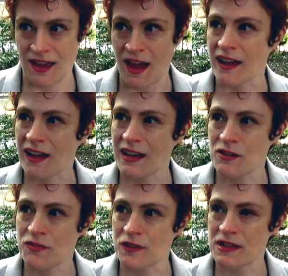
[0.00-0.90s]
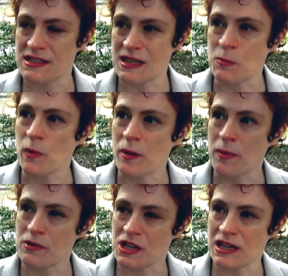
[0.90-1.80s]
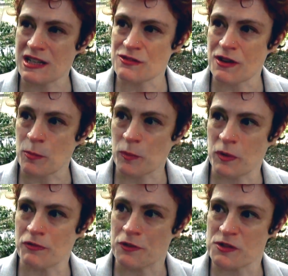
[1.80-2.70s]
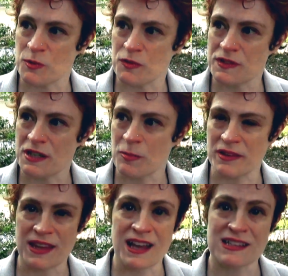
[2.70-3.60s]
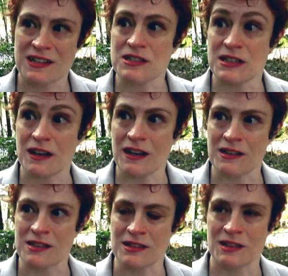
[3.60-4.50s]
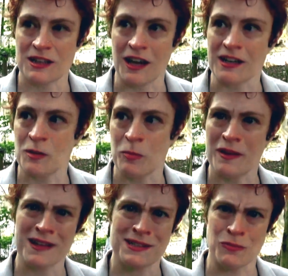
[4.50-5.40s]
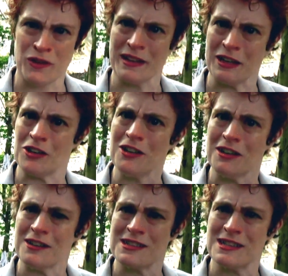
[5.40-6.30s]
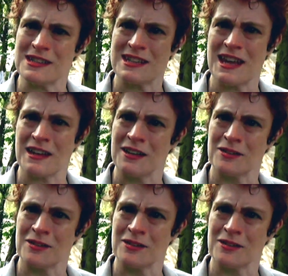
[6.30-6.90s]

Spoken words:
I kind of felt the same way about Chinese rap when we first moved here, but that's actually gotten kind of complex and really good since then.